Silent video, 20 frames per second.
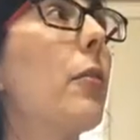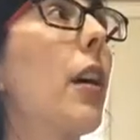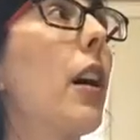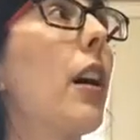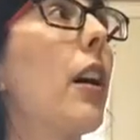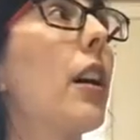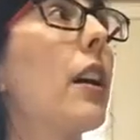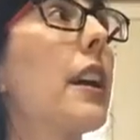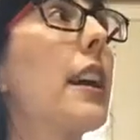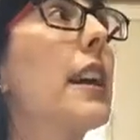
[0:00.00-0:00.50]

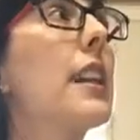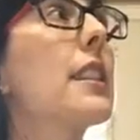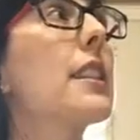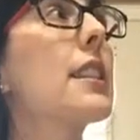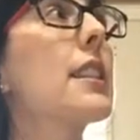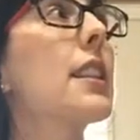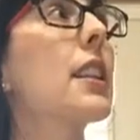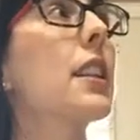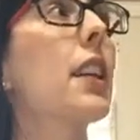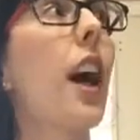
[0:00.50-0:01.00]

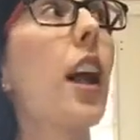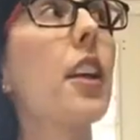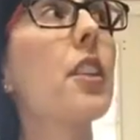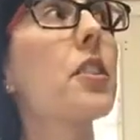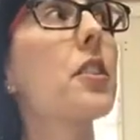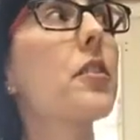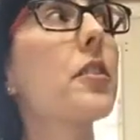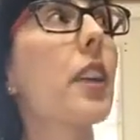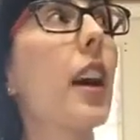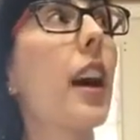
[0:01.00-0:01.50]
against the knowledge
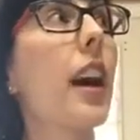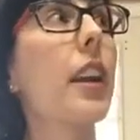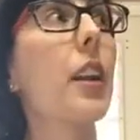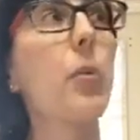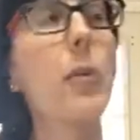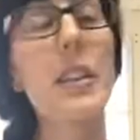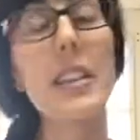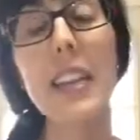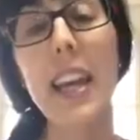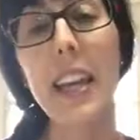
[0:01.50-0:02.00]
of God, and
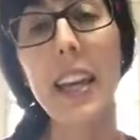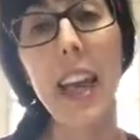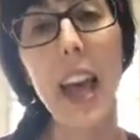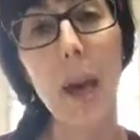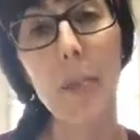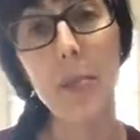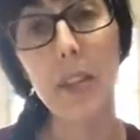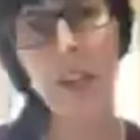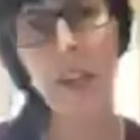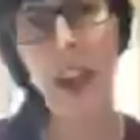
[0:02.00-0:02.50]
we take
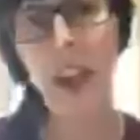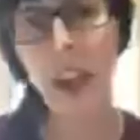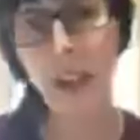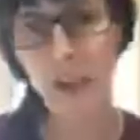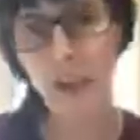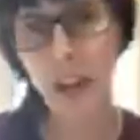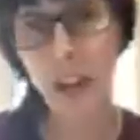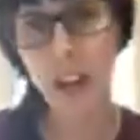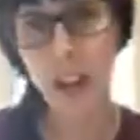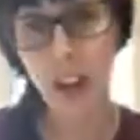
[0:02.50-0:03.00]
captive
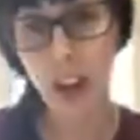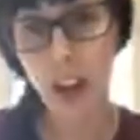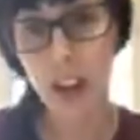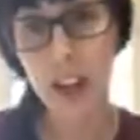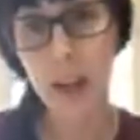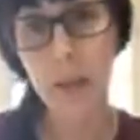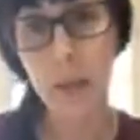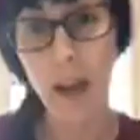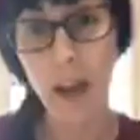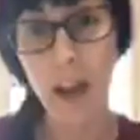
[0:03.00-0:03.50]
every thought
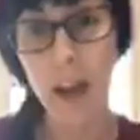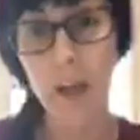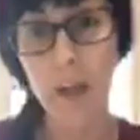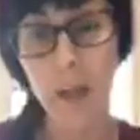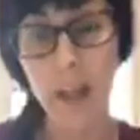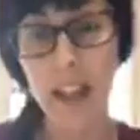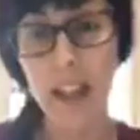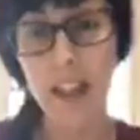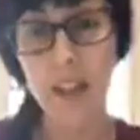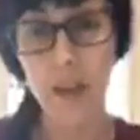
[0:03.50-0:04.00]
and make it
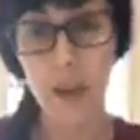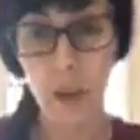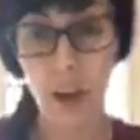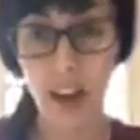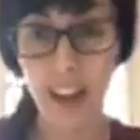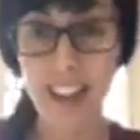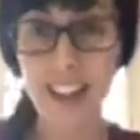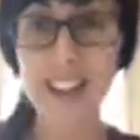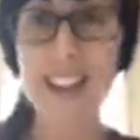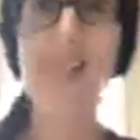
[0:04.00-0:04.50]
obedient to
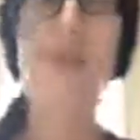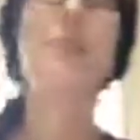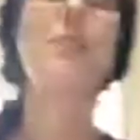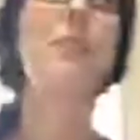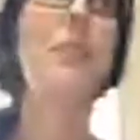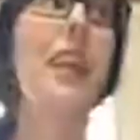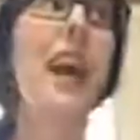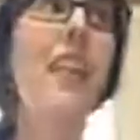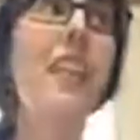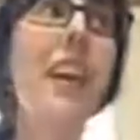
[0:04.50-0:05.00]
Christ.
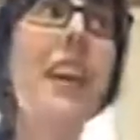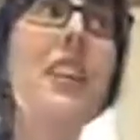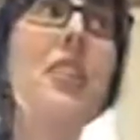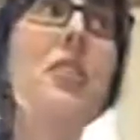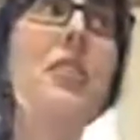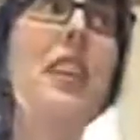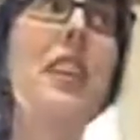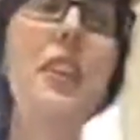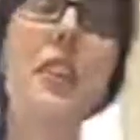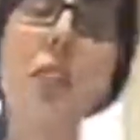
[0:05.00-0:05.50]
I've had to do
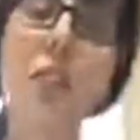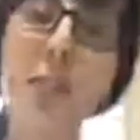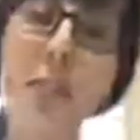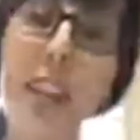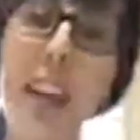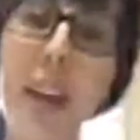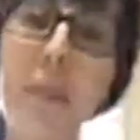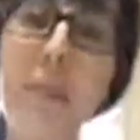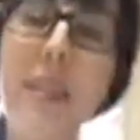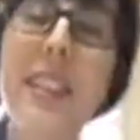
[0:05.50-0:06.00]
that a few
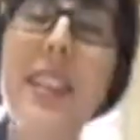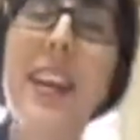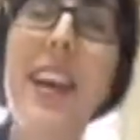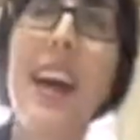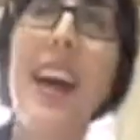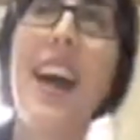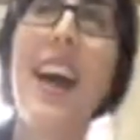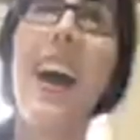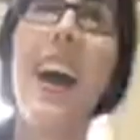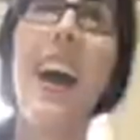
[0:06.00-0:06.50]
times.
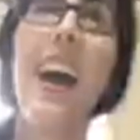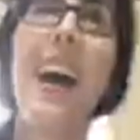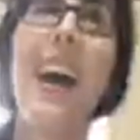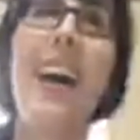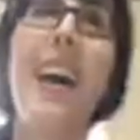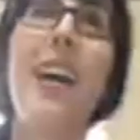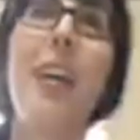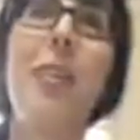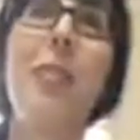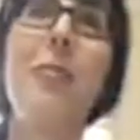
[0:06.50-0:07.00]

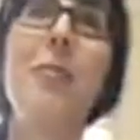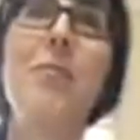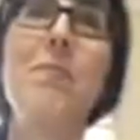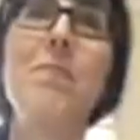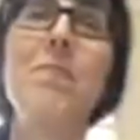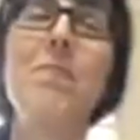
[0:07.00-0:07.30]
The